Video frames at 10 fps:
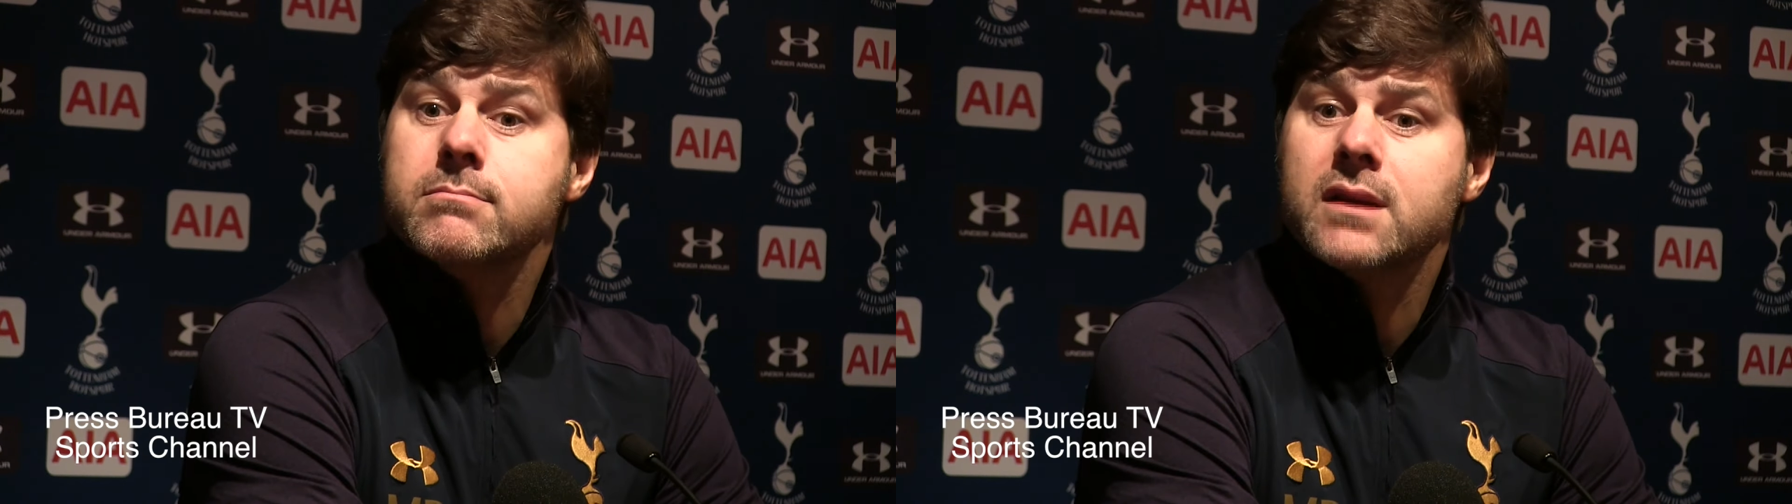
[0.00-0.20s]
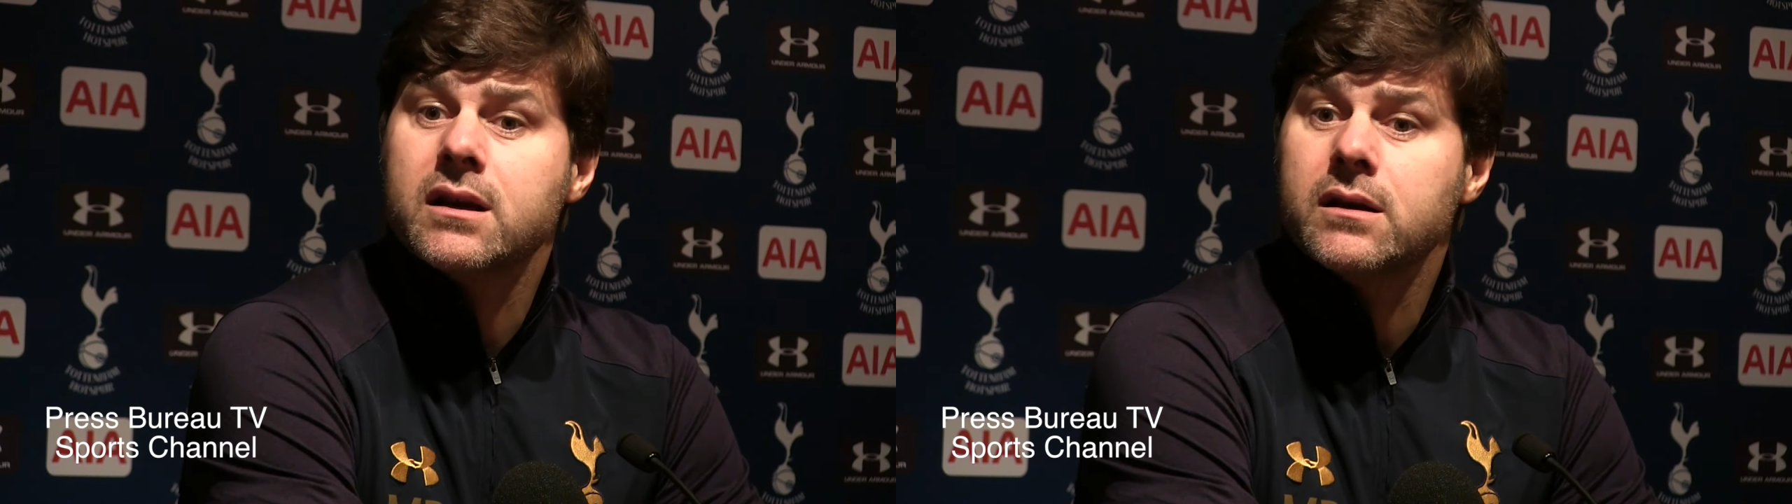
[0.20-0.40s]

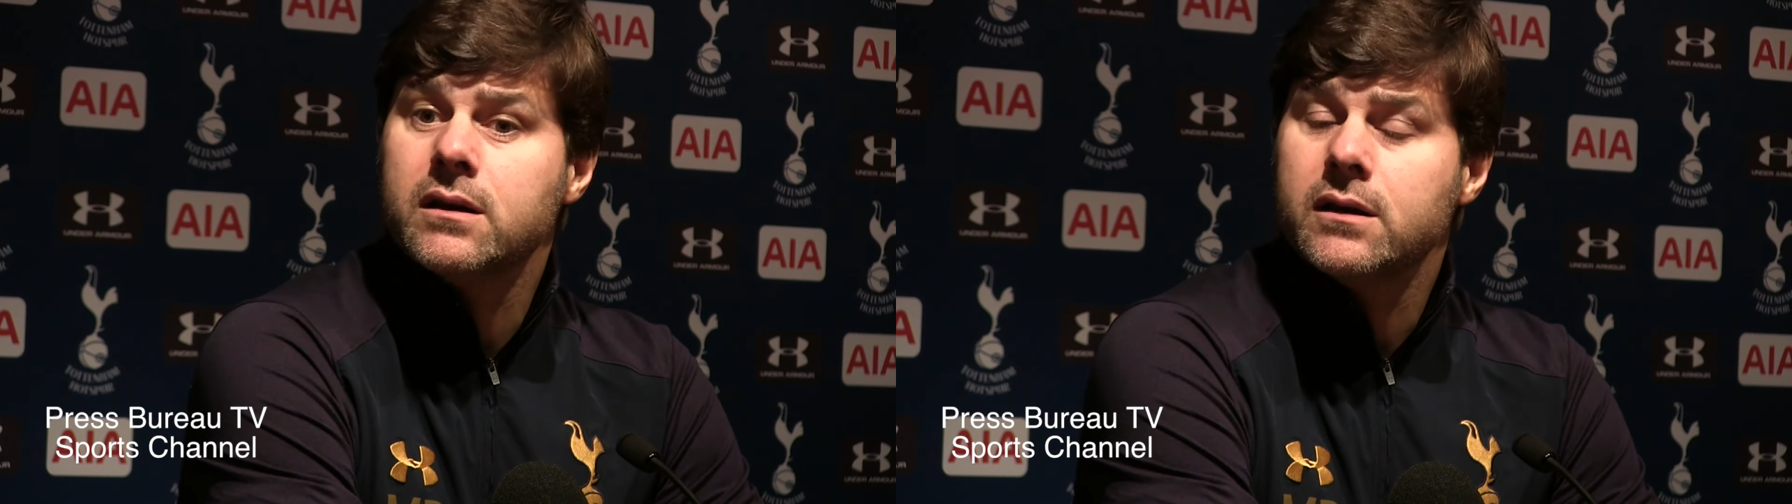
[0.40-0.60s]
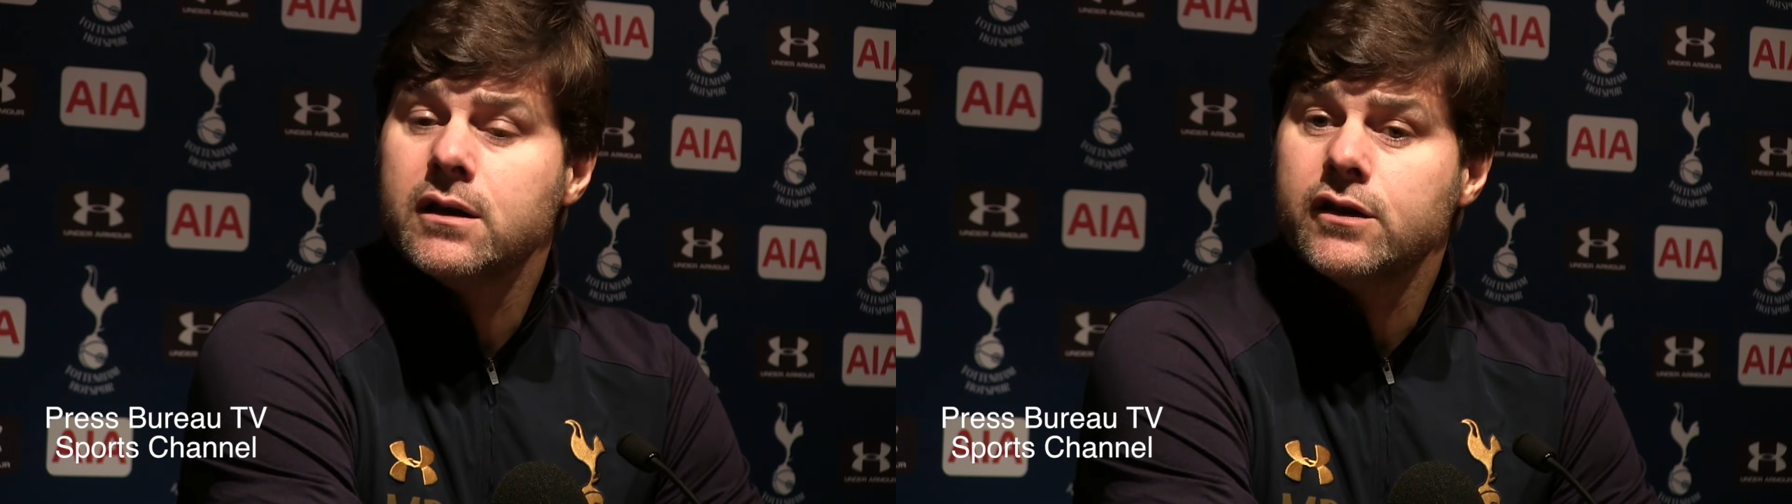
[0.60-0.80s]
after the
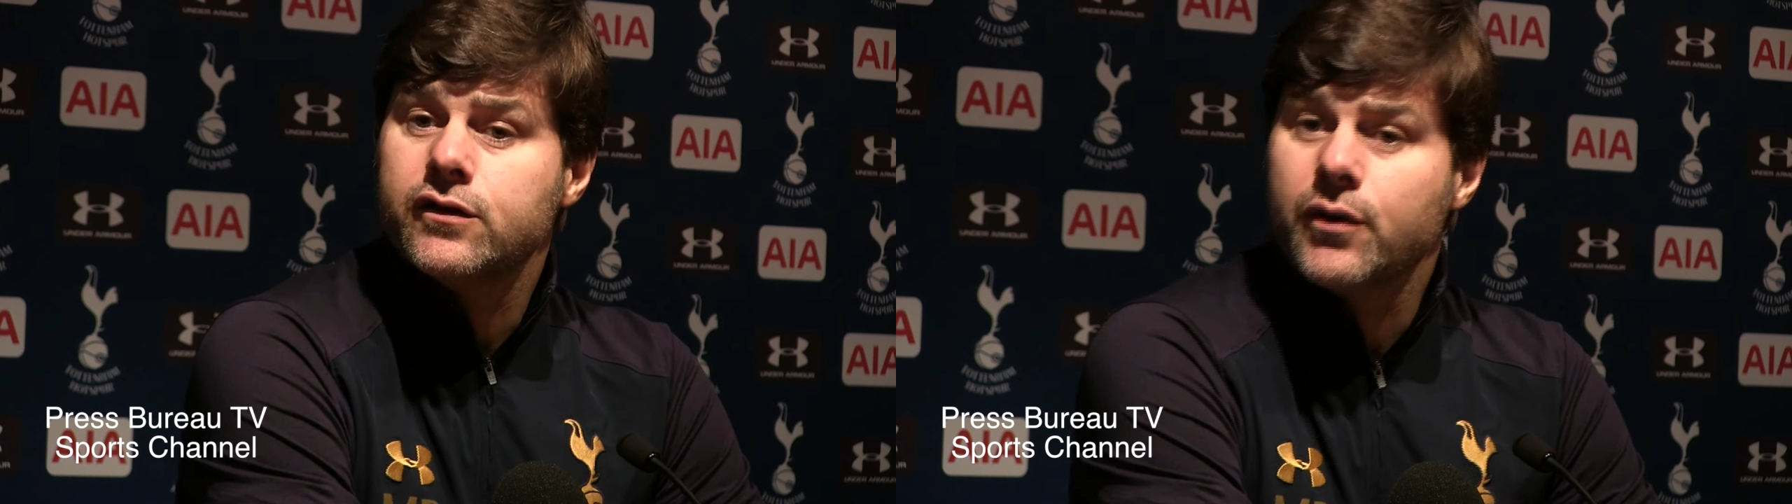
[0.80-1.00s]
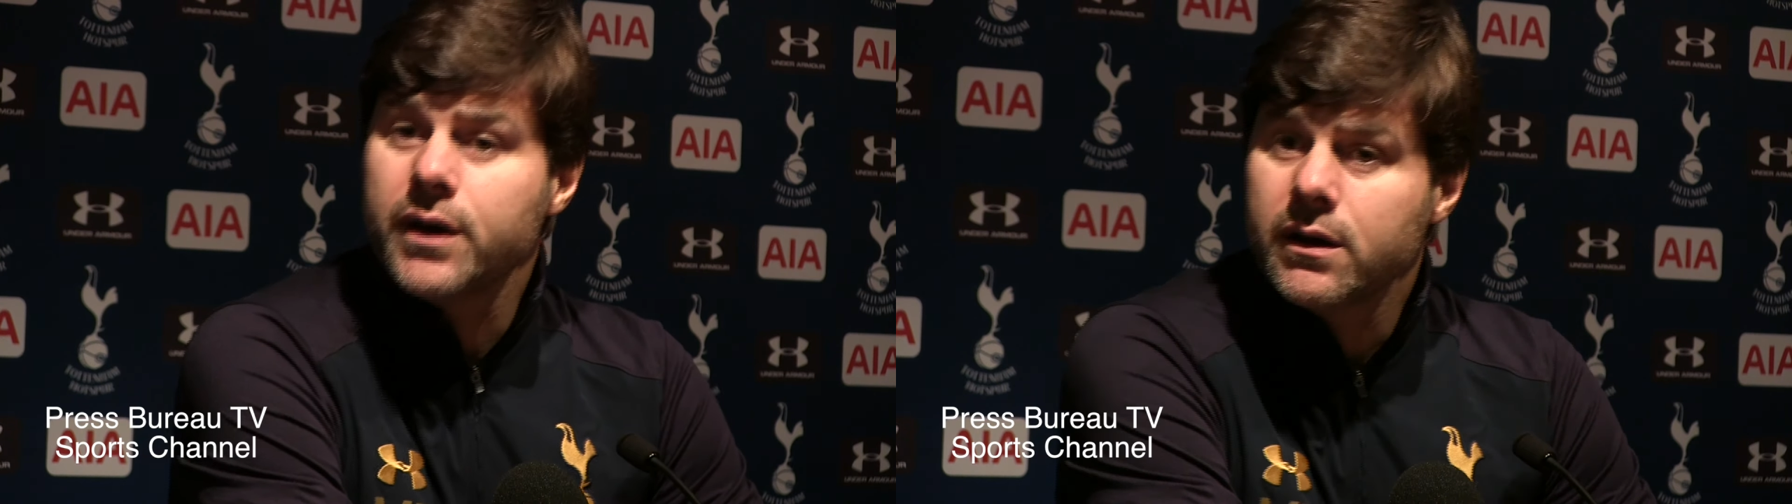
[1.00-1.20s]
goal?
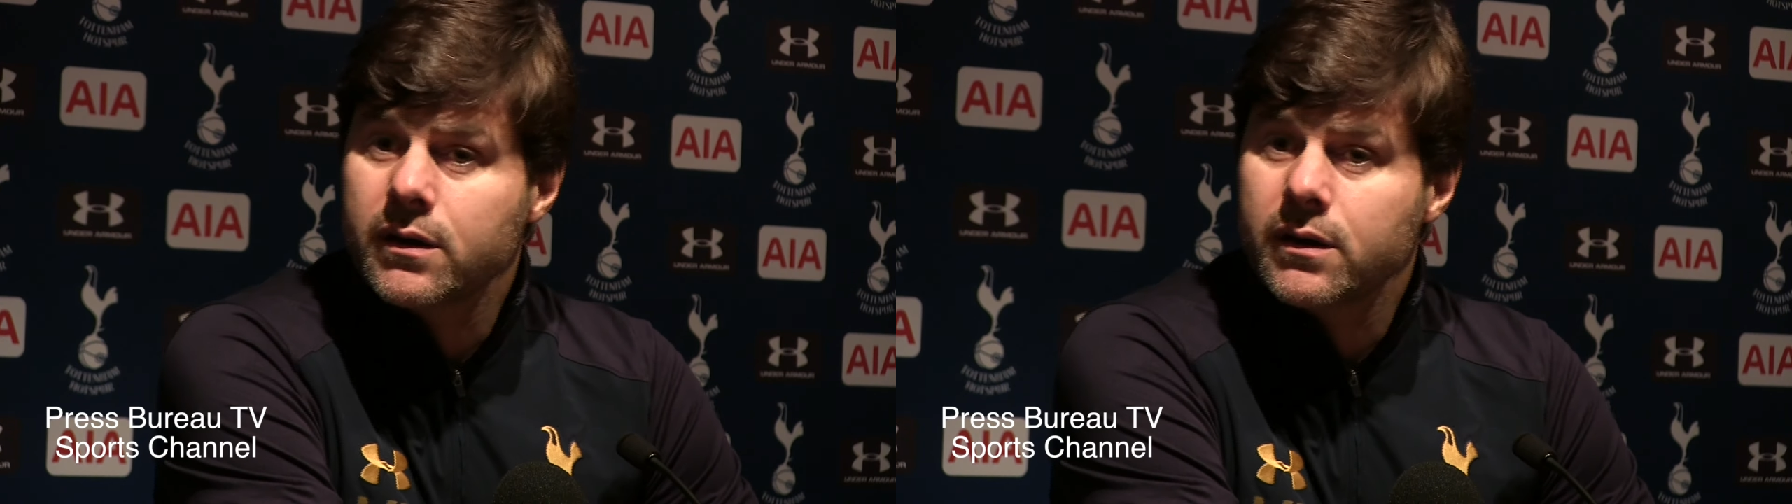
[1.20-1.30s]
Sorry?